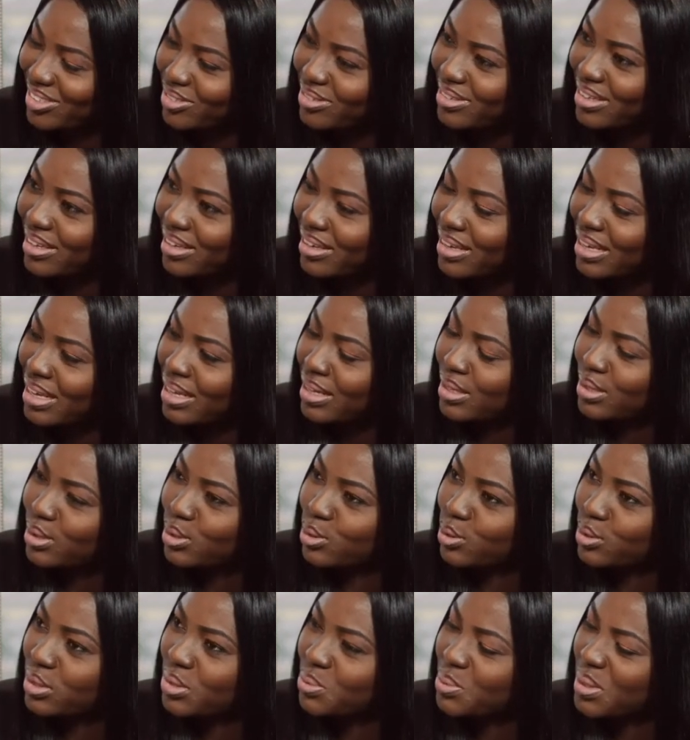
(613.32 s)
okay.
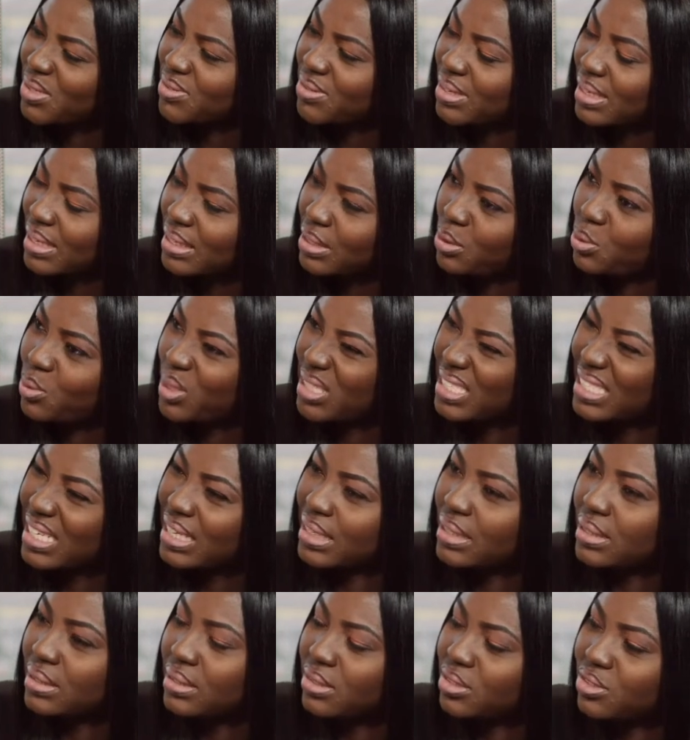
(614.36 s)
So specifically which
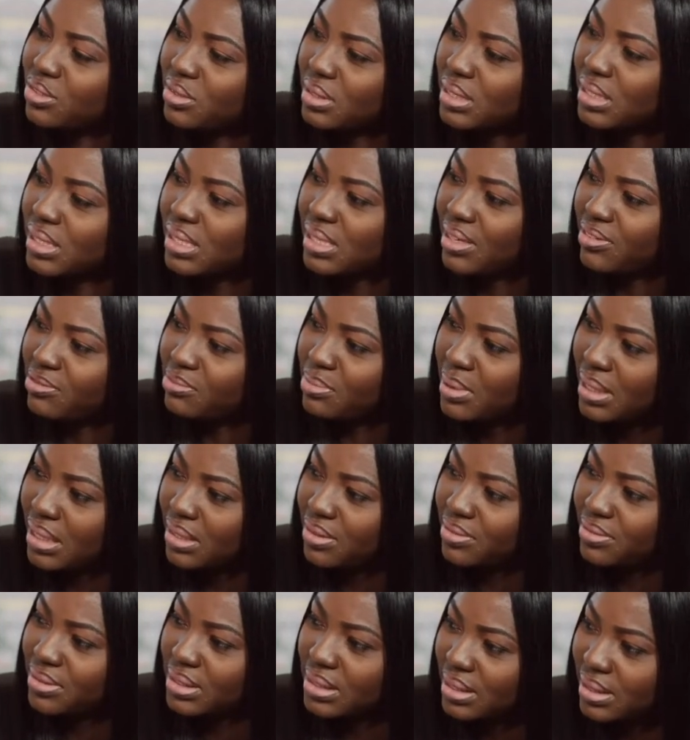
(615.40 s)
industries have
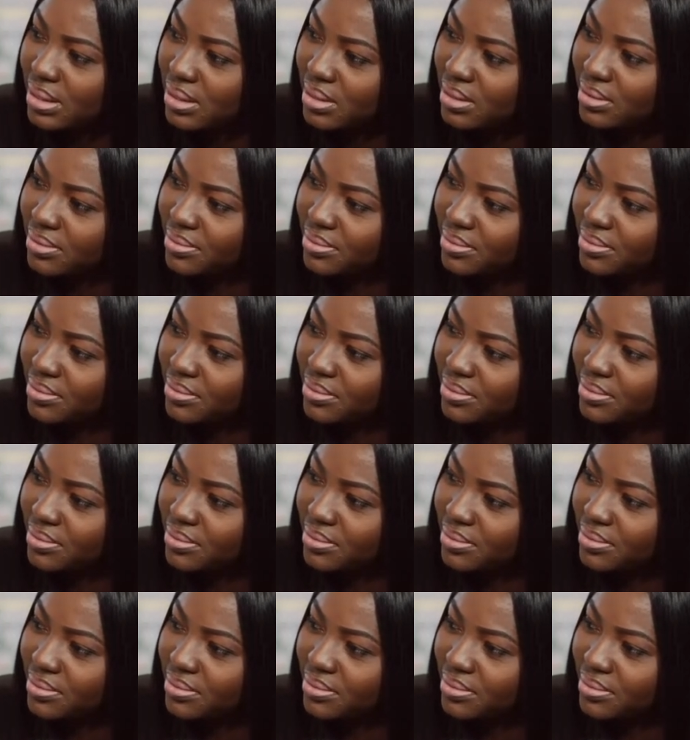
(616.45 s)
benefited?